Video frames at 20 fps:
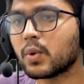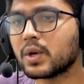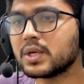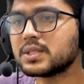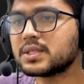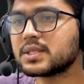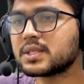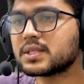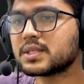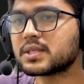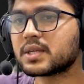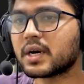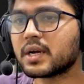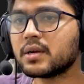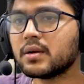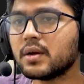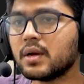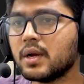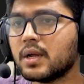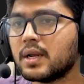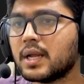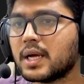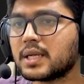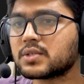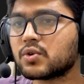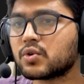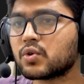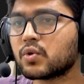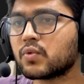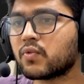Once this is done,
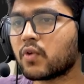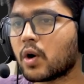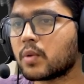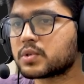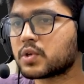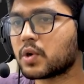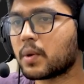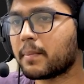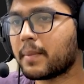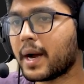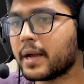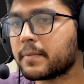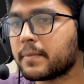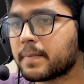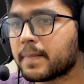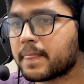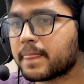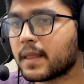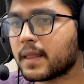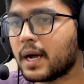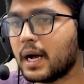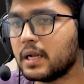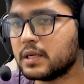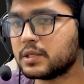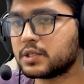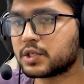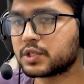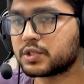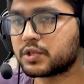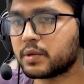let's go to forms.py.
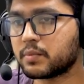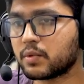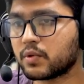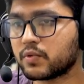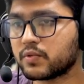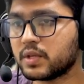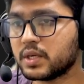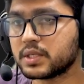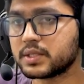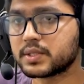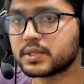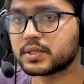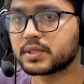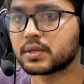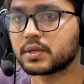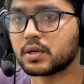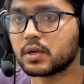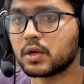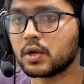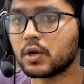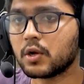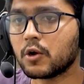I'll just remove this